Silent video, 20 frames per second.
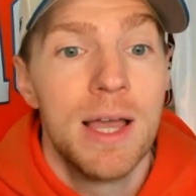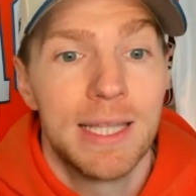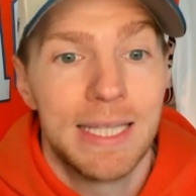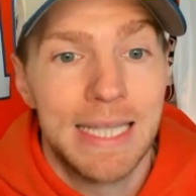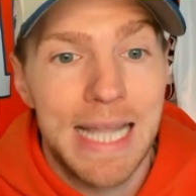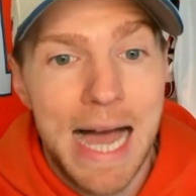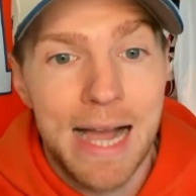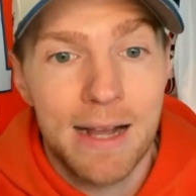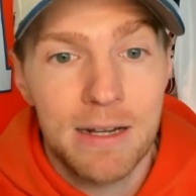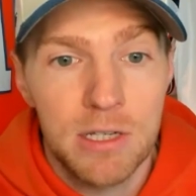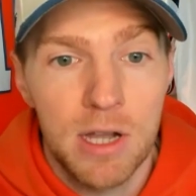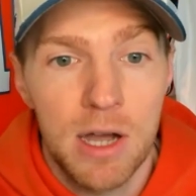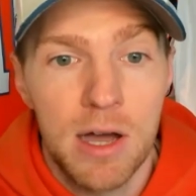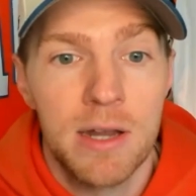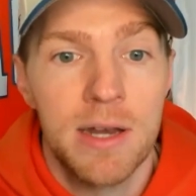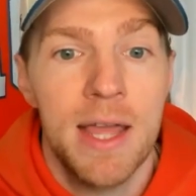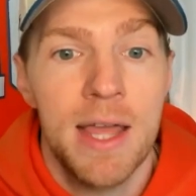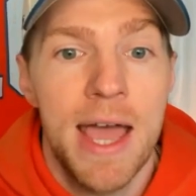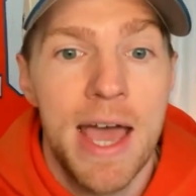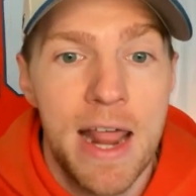
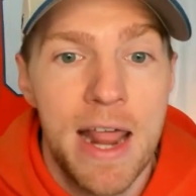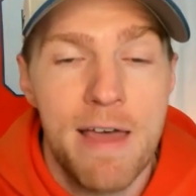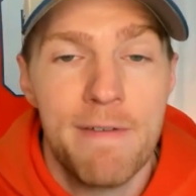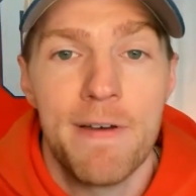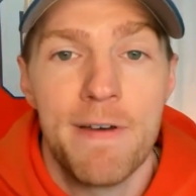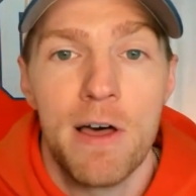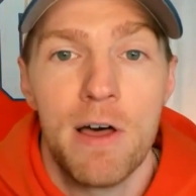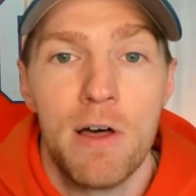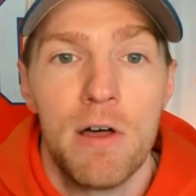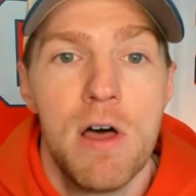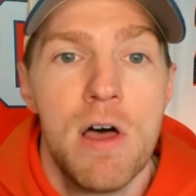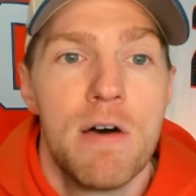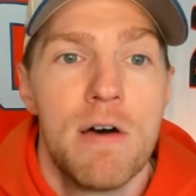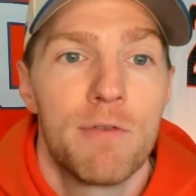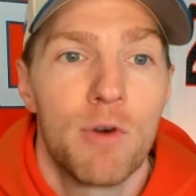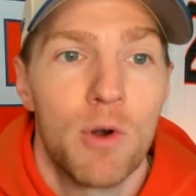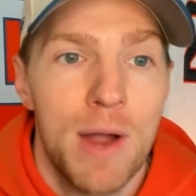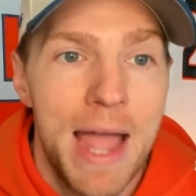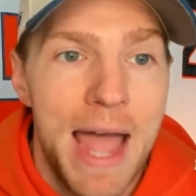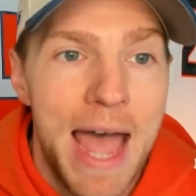LOCKEDONNFL
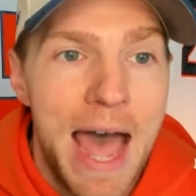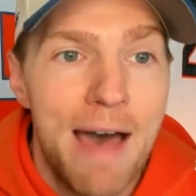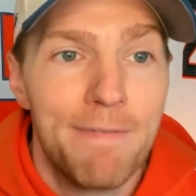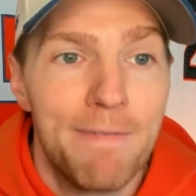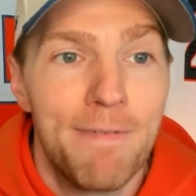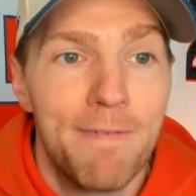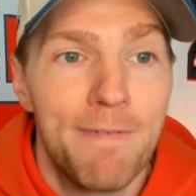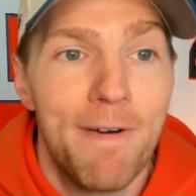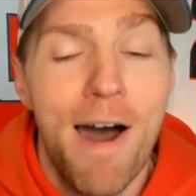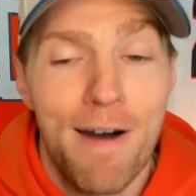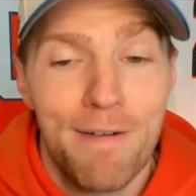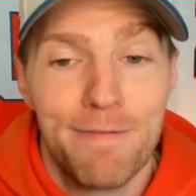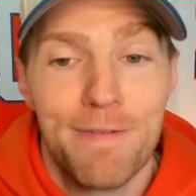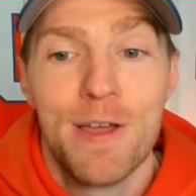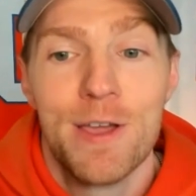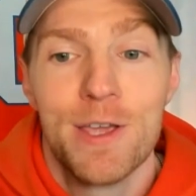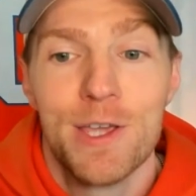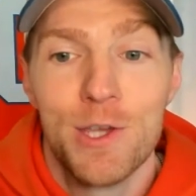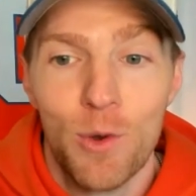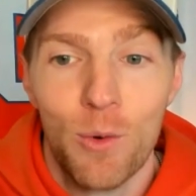for half off
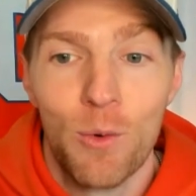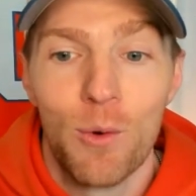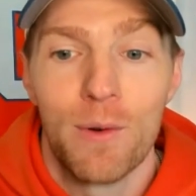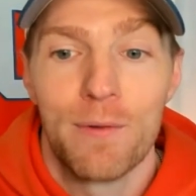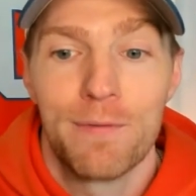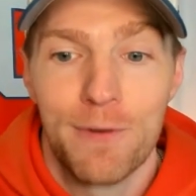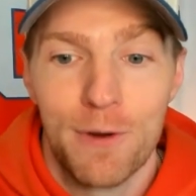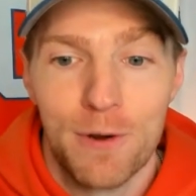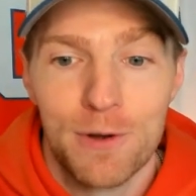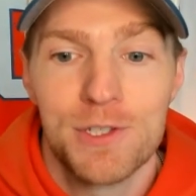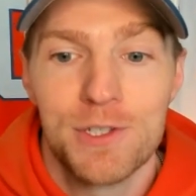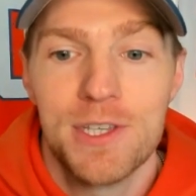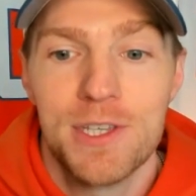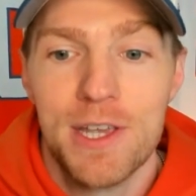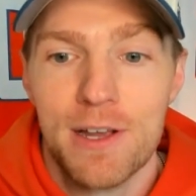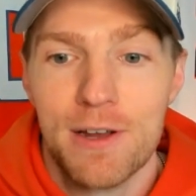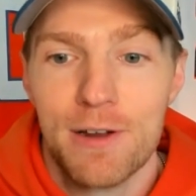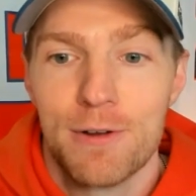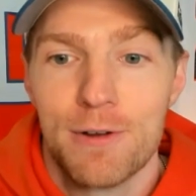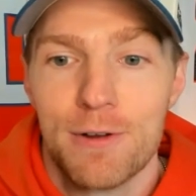your first
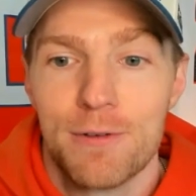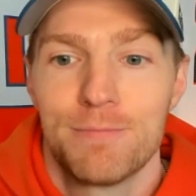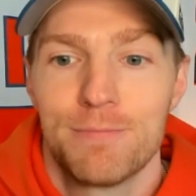year.